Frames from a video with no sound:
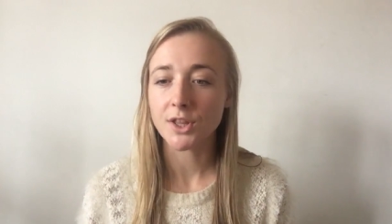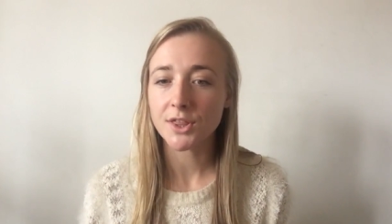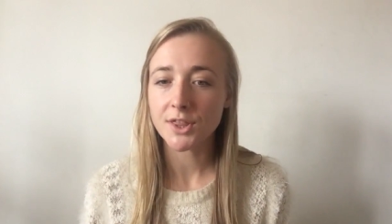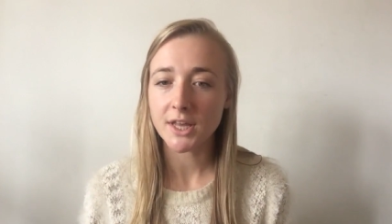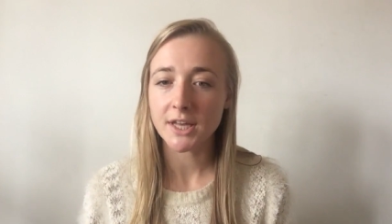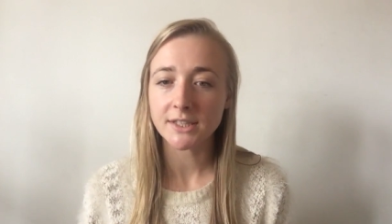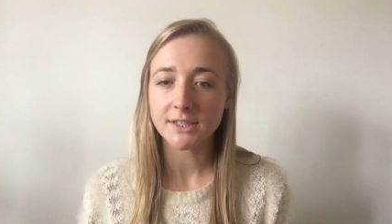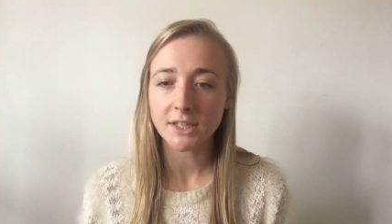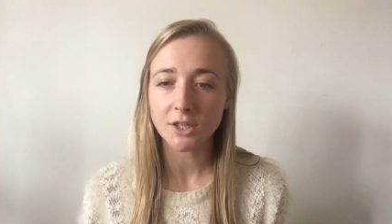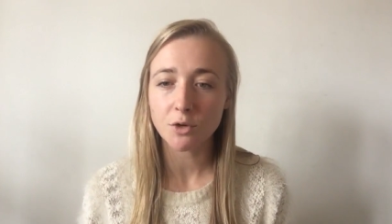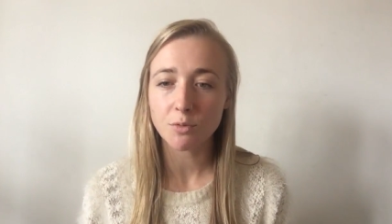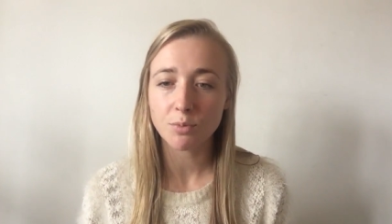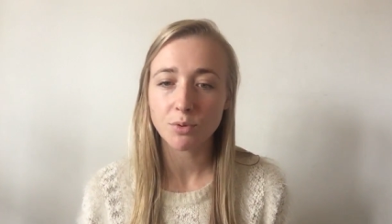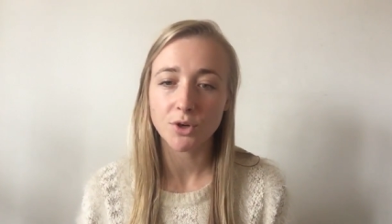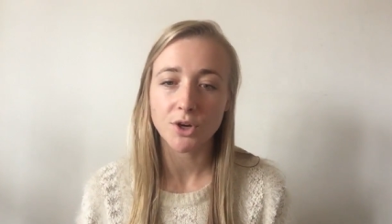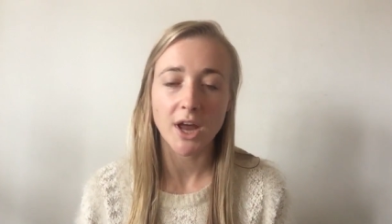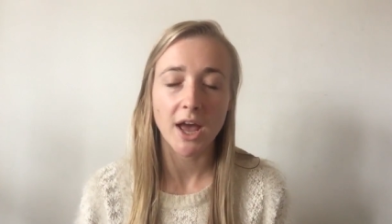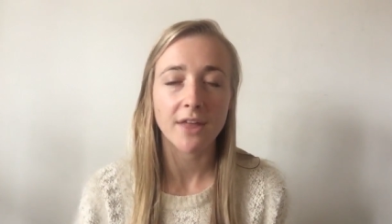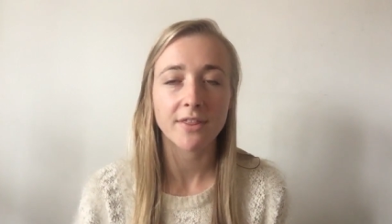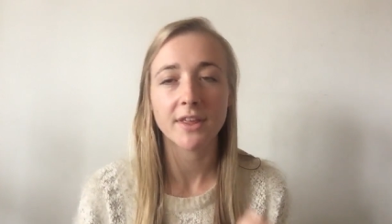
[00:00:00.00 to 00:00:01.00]
the things that you
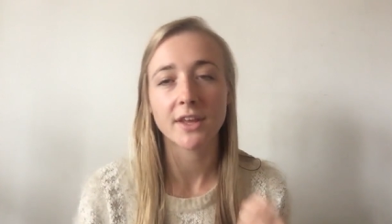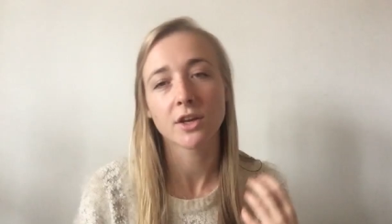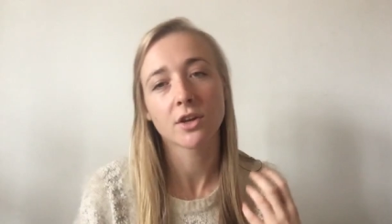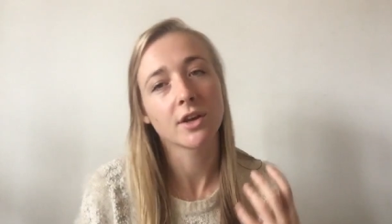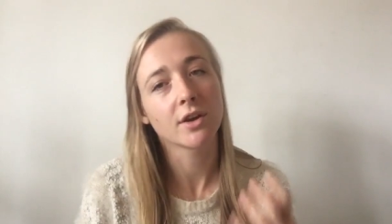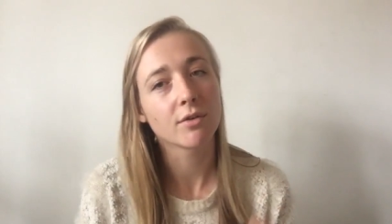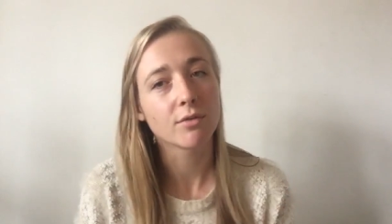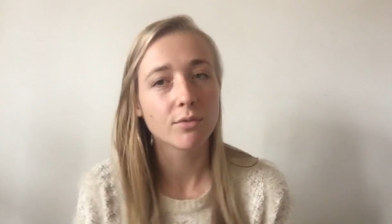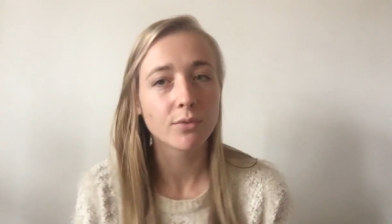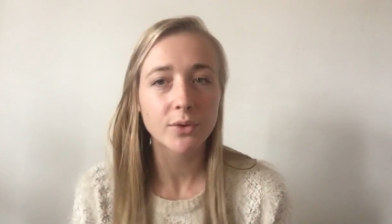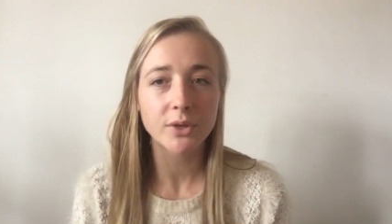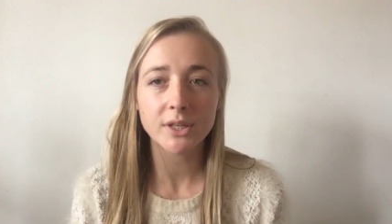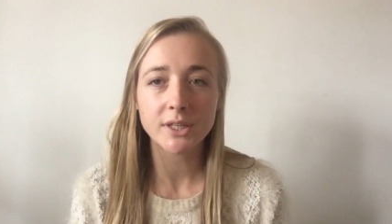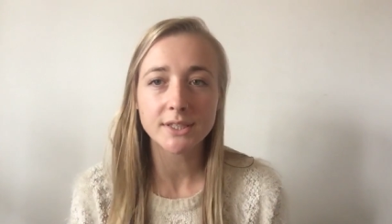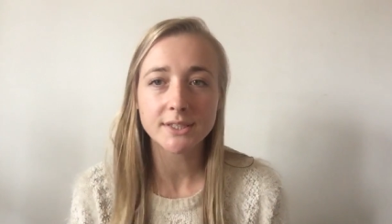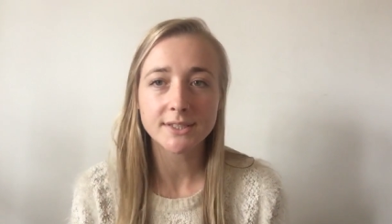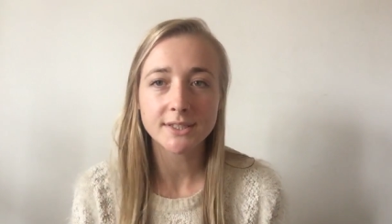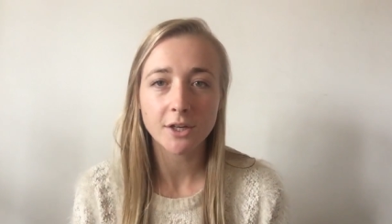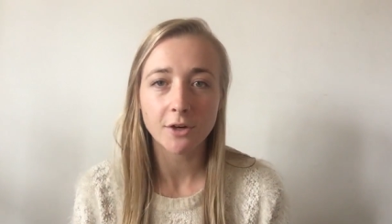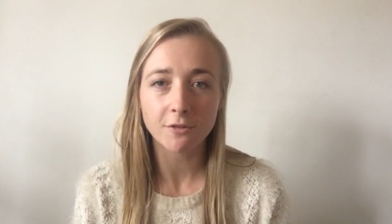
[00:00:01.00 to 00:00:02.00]
put out that you get
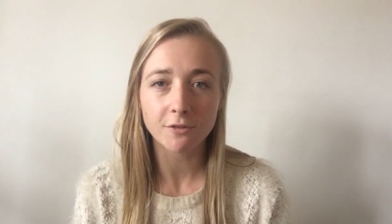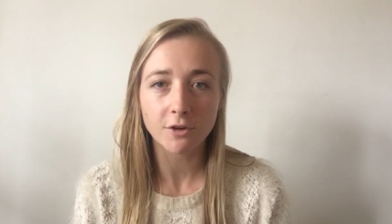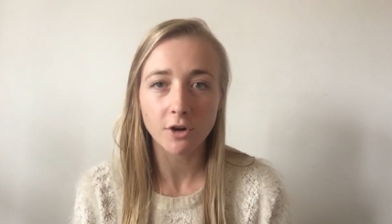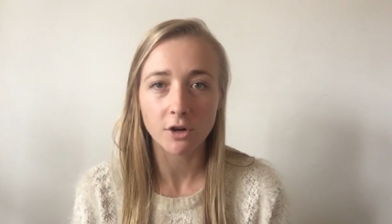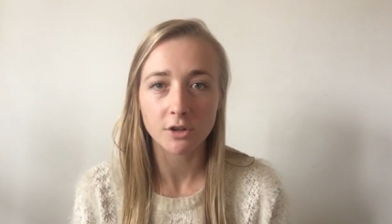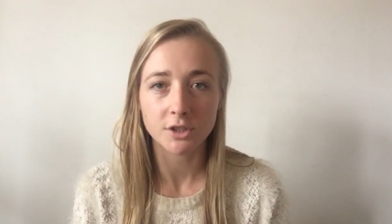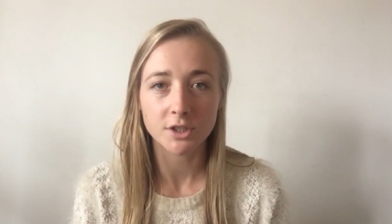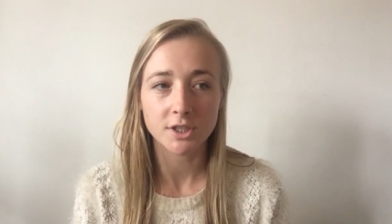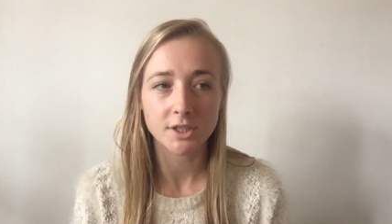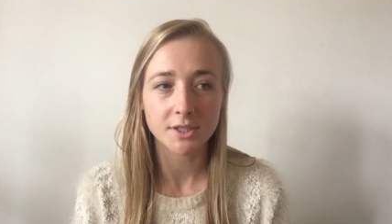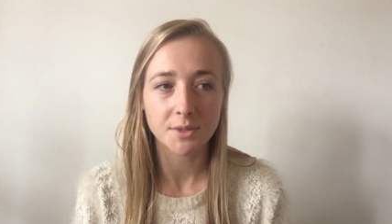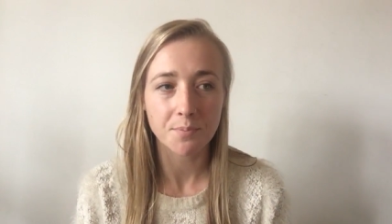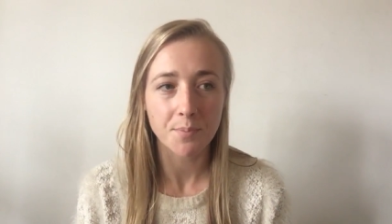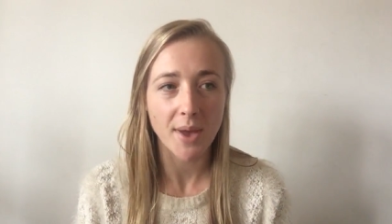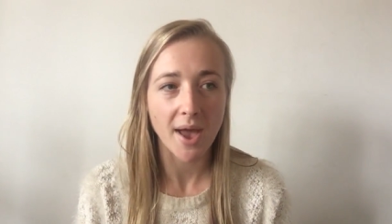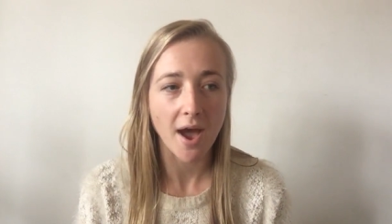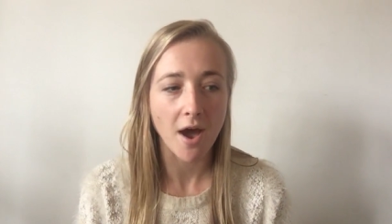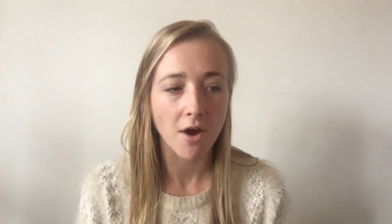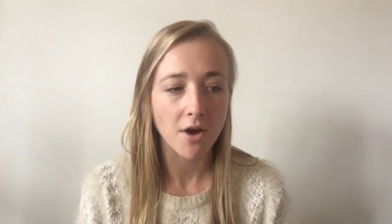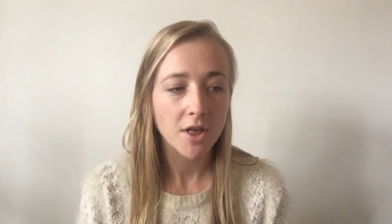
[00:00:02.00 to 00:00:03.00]
really self-conscious
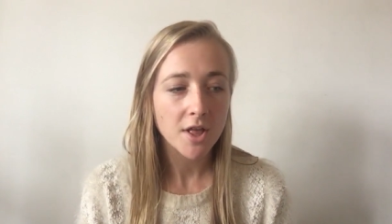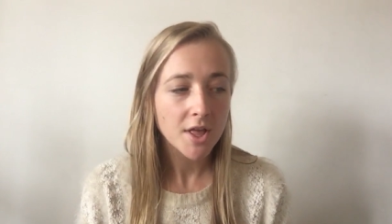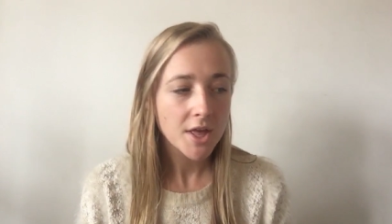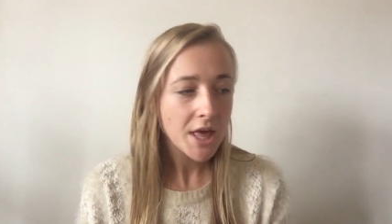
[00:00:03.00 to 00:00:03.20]
about,